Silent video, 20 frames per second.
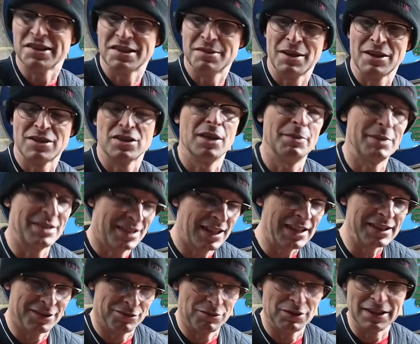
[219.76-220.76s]
the amount of time it
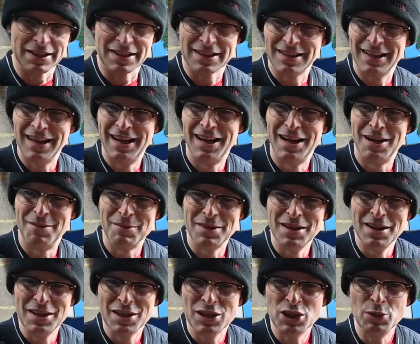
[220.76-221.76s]
takes, really.
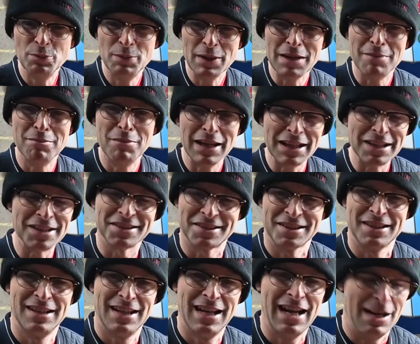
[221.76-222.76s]
You'd be amazed
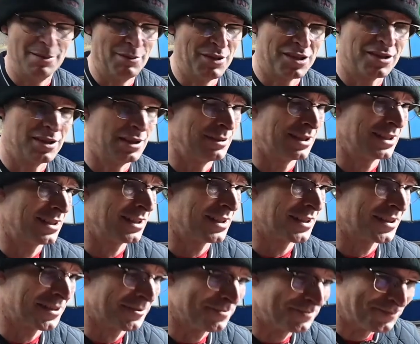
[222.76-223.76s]
how much time it
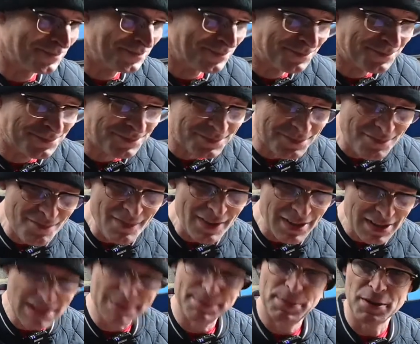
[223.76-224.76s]
takes
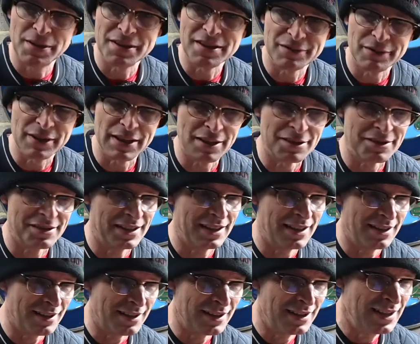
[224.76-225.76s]
to put these videos
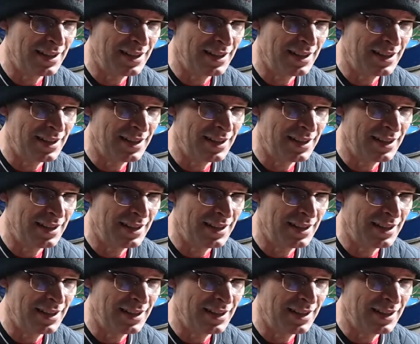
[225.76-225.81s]
together.